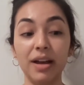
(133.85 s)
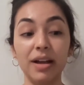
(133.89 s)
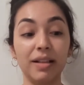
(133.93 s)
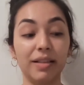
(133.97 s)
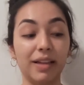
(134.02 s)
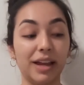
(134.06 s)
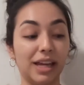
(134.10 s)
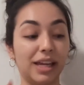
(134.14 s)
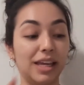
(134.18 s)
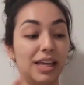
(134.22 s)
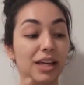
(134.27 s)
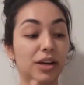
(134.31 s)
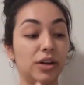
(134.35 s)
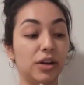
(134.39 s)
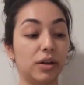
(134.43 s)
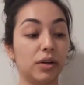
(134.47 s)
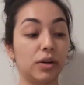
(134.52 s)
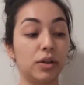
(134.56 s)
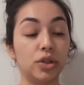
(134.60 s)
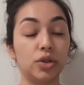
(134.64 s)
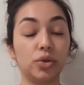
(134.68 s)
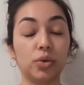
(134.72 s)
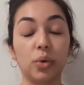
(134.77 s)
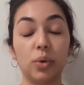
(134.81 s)
Like he could
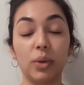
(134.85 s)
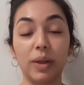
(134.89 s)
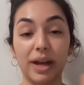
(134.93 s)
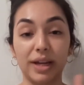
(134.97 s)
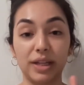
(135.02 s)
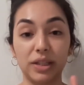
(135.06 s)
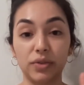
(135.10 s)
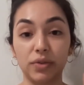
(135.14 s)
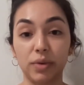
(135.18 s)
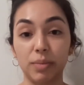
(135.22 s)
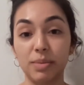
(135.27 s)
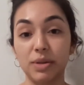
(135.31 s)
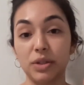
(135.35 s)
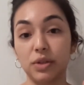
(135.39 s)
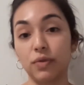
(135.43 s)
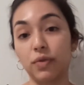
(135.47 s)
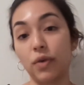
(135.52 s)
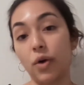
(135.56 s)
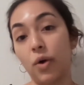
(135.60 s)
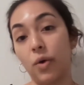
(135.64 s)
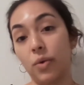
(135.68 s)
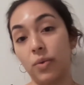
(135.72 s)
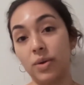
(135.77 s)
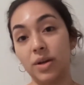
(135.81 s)
control lights from his
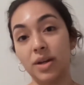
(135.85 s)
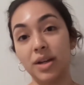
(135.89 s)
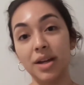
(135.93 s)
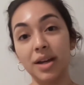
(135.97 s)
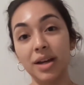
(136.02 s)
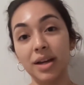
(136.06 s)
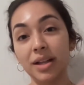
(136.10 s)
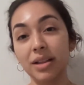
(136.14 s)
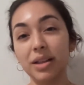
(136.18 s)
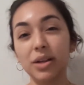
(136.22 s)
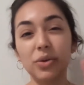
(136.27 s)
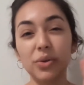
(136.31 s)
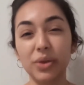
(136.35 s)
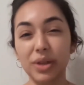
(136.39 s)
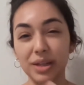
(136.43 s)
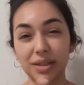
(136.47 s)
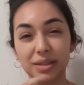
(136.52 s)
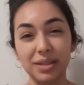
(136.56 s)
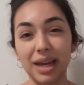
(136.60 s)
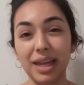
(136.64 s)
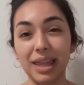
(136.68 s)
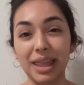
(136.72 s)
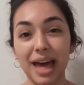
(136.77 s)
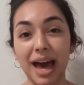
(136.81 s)
phone, little things
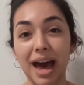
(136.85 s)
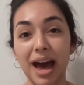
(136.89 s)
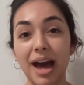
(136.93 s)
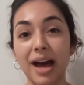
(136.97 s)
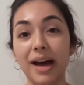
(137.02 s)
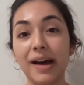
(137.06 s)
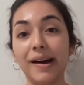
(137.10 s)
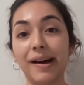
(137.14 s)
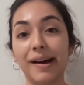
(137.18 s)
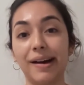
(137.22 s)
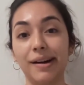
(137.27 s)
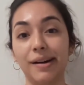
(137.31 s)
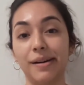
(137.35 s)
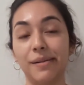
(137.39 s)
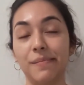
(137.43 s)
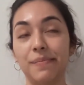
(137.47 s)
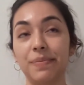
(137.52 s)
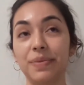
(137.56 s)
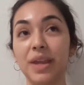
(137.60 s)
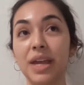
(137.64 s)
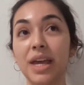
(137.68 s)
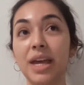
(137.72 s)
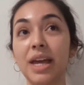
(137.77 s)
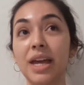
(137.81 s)
like that.
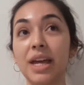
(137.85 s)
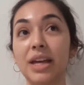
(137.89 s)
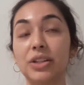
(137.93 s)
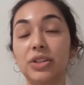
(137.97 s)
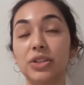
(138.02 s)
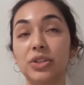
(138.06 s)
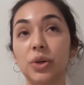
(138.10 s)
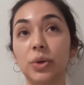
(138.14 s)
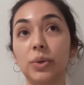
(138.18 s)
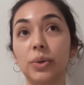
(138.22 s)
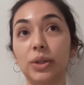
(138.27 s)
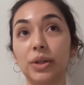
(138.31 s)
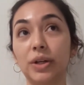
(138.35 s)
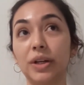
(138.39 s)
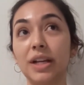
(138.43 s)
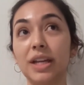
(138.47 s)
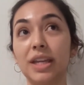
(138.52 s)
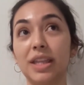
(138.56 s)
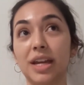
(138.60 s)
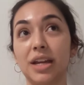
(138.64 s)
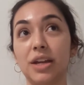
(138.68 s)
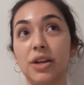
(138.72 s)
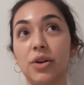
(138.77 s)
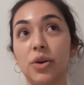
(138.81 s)
And so learning
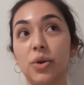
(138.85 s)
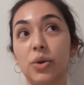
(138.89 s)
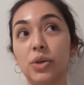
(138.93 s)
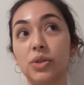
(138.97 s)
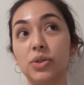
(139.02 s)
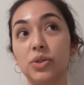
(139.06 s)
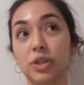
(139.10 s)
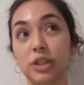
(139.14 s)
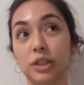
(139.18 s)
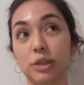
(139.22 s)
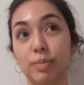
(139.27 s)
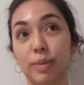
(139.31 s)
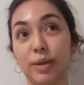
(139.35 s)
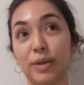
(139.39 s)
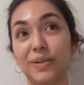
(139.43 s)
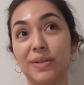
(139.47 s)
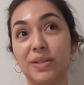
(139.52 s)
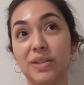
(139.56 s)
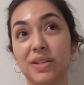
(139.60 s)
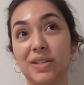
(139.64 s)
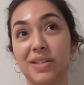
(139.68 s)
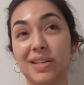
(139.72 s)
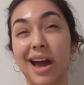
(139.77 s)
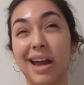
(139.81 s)
that, user
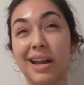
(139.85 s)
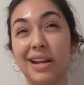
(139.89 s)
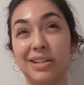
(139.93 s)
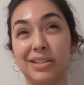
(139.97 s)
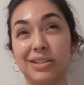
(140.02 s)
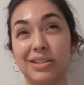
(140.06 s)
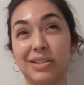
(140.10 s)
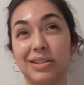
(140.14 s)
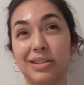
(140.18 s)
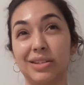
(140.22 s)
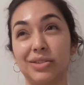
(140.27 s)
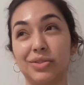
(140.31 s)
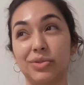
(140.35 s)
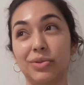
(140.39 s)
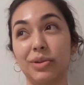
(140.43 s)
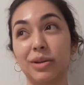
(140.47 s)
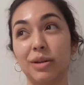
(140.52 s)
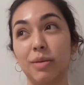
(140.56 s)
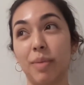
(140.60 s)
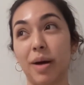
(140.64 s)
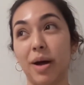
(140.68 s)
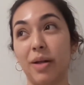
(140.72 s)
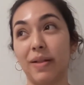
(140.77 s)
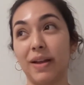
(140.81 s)
experience design is really
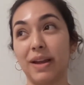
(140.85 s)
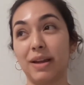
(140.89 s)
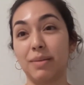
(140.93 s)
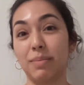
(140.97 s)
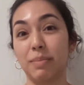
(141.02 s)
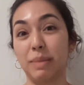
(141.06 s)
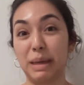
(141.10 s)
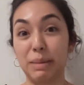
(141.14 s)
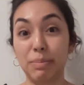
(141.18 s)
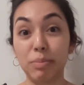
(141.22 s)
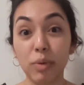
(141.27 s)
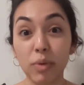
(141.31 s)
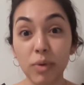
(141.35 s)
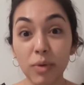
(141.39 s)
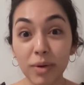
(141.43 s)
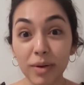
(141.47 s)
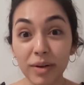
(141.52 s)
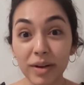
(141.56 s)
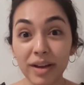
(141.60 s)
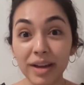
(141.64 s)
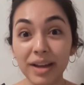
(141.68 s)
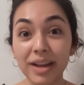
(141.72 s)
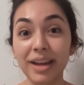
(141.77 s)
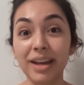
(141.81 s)
about like
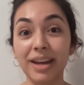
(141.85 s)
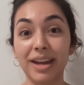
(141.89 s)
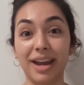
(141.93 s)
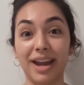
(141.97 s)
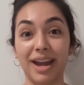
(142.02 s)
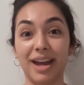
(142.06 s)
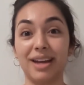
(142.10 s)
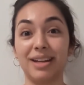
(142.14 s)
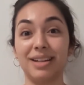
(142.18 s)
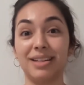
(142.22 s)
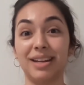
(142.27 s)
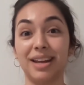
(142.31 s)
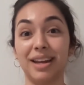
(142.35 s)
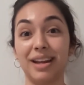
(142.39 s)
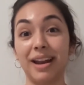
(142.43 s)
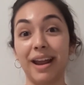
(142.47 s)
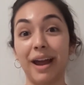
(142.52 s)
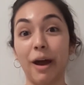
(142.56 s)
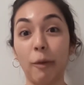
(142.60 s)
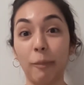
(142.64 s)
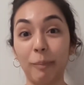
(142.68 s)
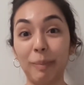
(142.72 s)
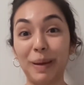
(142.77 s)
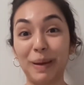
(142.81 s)
people and
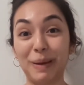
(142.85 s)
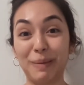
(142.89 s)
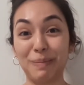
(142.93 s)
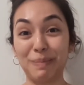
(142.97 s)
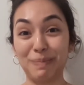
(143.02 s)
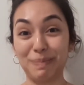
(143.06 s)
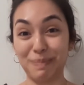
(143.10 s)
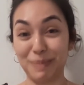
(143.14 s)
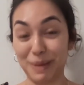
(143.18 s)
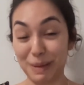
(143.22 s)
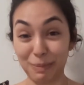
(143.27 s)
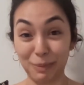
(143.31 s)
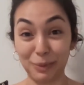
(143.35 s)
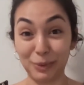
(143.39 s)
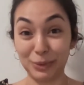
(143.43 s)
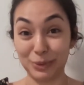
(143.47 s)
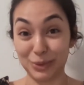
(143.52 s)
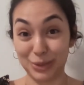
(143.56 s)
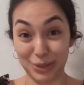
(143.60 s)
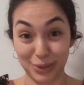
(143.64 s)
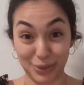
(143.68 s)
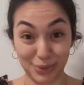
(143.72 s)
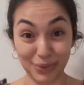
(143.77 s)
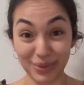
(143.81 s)
helping people
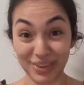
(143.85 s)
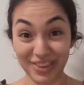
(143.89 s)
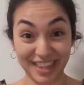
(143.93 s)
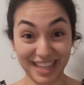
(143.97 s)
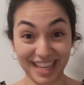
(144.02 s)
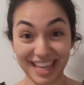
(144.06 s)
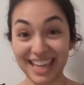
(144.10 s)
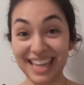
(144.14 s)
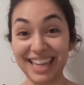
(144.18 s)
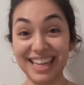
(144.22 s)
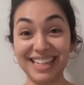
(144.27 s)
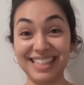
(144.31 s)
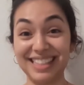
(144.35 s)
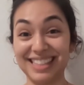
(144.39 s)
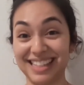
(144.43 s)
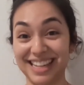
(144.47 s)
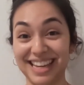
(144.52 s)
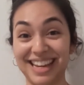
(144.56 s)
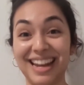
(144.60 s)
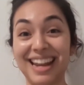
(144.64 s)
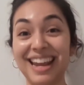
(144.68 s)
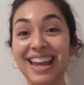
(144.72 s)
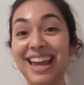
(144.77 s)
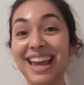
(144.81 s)
do things
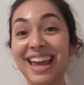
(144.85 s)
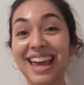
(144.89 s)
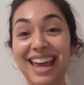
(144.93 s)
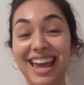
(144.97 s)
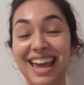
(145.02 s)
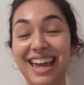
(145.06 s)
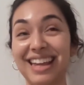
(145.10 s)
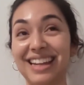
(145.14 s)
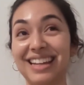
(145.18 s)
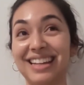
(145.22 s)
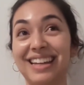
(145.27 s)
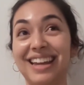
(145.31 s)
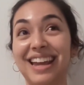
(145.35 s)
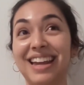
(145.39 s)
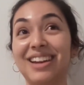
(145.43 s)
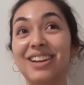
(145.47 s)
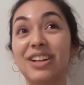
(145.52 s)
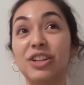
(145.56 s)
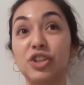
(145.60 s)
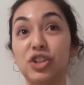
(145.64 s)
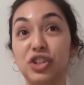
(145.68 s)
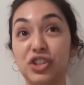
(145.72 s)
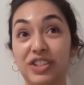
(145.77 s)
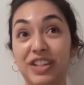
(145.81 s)
and
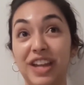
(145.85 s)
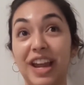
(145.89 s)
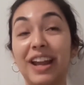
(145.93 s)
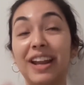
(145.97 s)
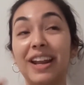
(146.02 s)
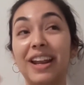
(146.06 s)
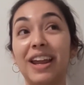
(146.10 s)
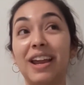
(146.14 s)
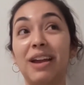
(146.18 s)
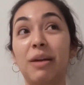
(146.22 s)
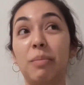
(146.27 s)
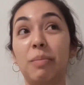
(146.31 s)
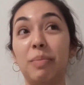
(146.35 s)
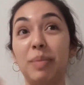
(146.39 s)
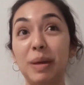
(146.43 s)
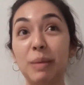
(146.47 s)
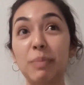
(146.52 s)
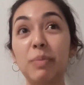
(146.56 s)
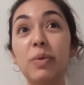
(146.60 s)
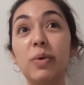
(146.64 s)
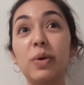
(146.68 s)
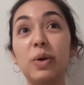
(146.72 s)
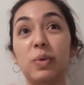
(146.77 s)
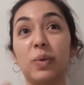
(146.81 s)
understanding
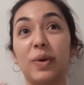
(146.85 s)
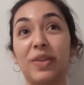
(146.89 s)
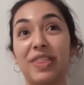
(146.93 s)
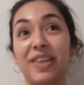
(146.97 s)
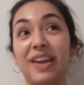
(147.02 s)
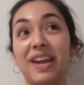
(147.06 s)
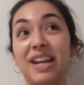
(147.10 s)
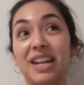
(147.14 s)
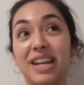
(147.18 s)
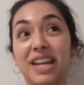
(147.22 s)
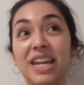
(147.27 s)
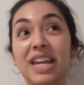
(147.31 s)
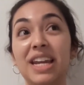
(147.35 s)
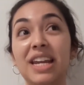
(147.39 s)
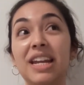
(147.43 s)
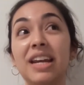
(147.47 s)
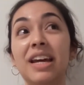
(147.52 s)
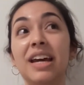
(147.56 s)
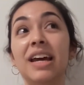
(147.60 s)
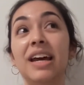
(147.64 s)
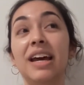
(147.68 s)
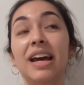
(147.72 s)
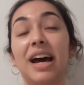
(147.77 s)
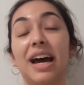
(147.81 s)
people and what they need,
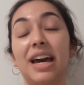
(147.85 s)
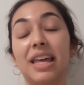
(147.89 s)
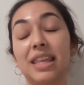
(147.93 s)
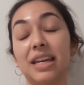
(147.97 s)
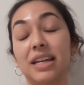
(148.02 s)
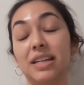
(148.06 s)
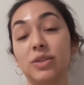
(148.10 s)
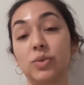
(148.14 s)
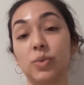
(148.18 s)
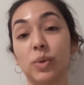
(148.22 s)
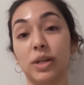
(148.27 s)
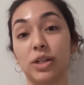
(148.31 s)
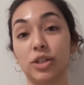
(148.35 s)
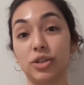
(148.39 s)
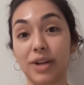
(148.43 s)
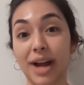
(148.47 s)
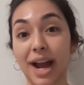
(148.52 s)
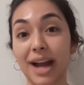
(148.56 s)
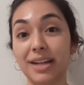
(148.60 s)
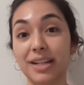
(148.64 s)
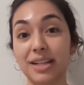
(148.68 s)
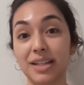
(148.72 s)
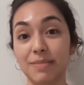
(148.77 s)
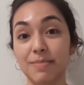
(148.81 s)
I think is what
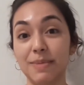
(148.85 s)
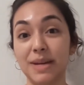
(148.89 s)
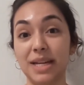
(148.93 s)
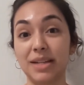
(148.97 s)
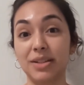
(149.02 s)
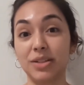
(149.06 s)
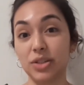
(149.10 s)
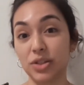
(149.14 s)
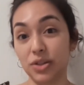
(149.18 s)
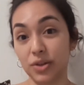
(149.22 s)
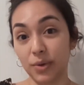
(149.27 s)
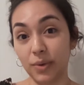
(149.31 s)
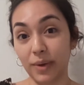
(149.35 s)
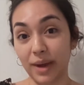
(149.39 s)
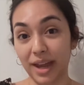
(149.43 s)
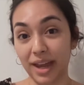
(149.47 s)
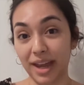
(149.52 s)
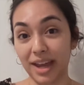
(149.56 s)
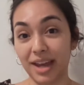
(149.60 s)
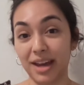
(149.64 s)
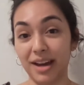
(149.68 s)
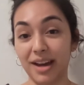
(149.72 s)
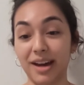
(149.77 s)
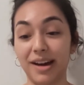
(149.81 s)
attracted me to
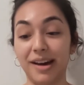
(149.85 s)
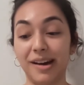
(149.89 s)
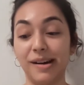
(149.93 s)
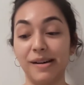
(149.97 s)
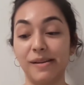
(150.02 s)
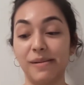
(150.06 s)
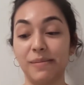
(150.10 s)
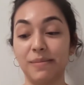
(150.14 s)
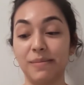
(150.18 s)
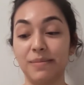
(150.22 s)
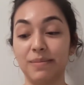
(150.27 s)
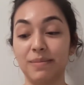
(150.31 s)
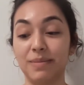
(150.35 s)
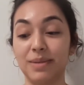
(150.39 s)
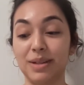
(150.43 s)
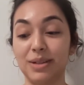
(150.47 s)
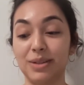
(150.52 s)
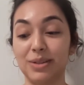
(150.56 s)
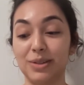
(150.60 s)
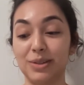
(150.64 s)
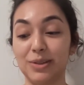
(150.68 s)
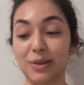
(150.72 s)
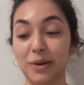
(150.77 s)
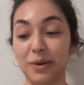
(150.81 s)
it.
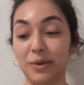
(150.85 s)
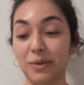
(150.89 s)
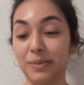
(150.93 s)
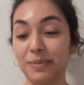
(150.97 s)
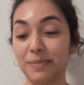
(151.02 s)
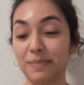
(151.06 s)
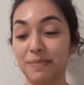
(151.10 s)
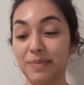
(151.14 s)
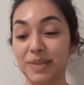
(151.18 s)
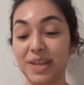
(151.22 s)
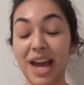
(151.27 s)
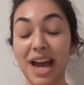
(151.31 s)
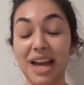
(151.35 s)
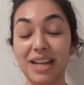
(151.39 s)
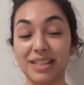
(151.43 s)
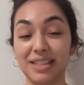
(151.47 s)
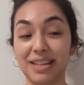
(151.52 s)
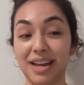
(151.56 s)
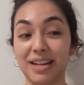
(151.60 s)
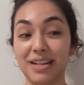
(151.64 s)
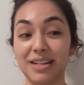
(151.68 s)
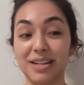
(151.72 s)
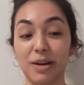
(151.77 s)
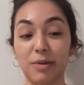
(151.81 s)
And so, yeah, I
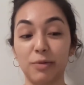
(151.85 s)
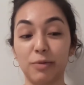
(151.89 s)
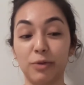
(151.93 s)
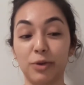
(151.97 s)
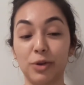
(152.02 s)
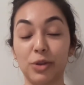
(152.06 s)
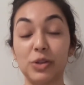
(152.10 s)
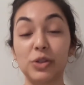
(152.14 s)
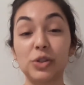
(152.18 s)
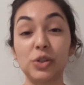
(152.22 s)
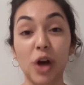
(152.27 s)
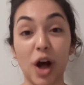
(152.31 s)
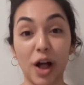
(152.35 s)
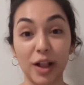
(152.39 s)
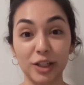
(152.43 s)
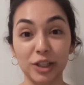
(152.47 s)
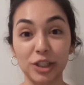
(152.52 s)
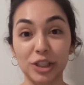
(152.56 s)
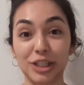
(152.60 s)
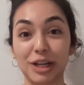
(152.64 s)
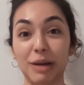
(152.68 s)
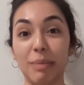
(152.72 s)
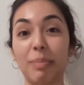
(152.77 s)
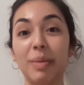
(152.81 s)
signed up for the
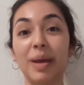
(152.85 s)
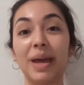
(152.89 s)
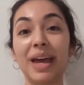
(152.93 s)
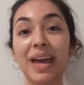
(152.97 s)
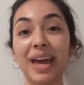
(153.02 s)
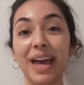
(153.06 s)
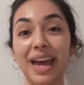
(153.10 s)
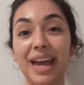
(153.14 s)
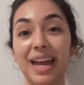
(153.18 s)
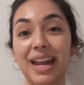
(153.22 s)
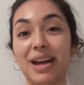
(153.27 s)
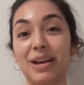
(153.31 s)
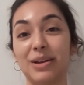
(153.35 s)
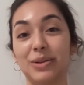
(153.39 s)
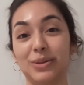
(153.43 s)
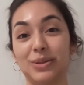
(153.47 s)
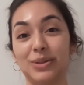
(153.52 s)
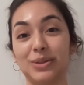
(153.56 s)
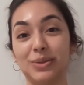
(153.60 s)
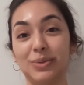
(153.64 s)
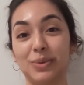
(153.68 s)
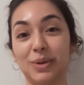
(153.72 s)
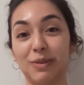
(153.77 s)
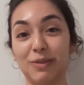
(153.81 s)
scholarship, and I
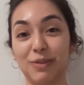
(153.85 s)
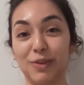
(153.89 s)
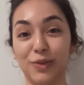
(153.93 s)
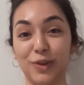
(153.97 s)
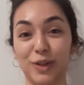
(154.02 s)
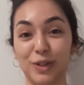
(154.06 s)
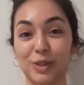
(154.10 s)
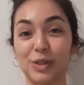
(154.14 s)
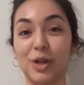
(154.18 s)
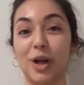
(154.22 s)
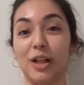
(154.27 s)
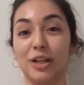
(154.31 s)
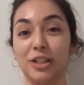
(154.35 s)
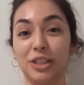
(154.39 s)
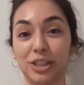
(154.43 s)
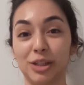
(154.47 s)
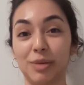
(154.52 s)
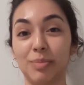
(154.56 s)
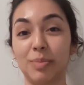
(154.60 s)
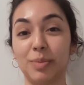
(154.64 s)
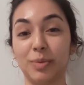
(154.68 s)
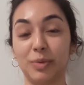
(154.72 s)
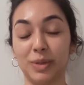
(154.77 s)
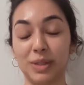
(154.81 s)
was one of the first
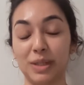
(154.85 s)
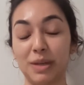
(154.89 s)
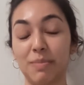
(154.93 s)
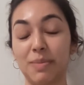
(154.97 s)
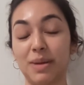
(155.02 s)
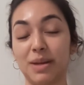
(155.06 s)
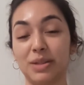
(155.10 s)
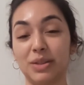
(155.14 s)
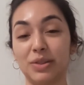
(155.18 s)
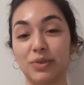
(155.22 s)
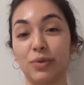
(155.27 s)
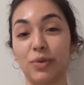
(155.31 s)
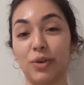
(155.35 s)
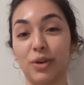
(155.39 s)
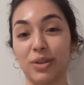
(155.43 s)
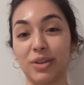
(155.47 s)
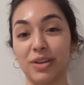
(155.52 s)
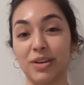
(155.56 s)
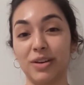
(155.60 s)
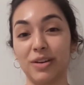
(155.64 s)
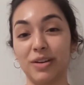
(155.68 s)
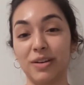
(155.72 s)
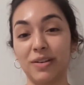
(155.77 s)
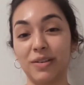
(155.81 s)
scholarship recipients for
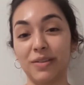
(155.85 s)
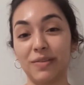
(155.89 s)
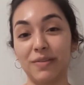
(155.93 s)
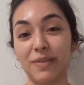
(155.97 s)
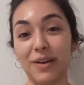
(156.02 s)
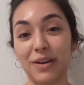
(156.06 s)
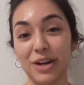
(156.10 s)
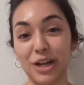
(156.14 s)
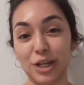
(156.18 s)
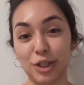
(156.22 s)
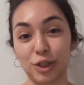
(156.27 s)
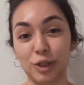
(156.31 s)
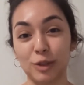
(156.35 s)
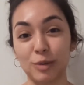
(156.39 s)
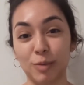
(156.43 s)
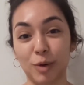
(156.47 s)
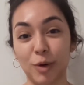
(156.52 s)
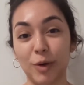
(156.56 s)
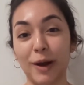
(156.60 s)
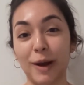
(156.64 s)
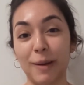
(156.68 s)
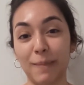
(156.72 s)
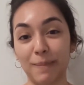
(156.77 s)
the foundations program.